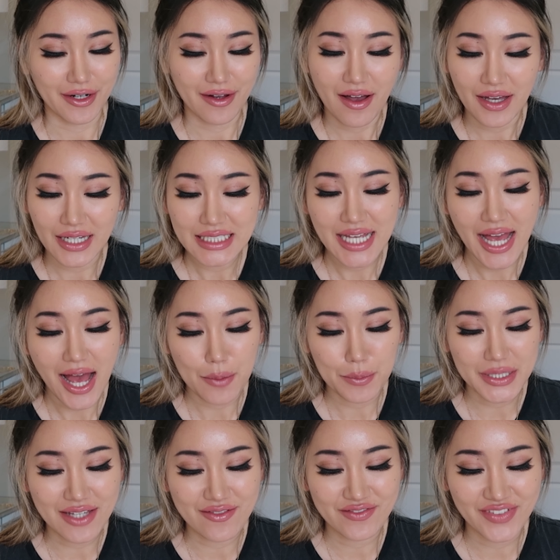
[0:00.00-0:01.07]
your kind,
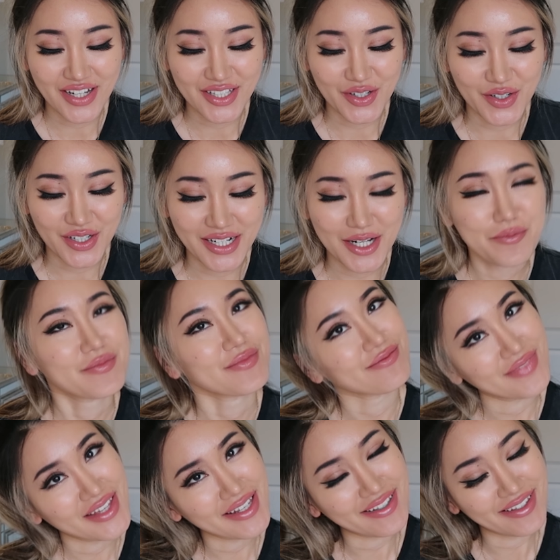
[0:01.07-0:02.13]
happy, and fun aura.
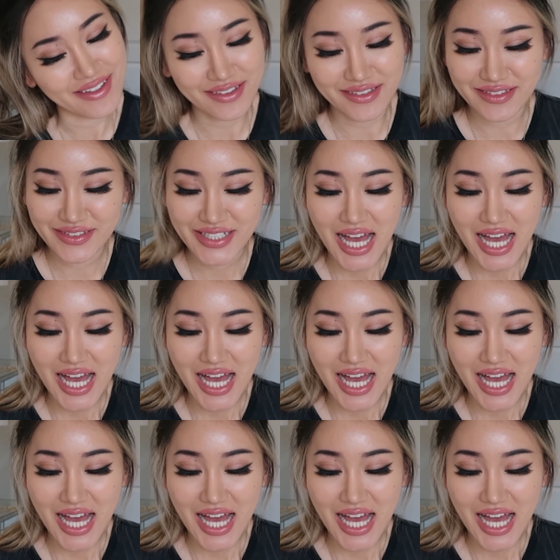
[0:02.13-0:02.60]
Thank you.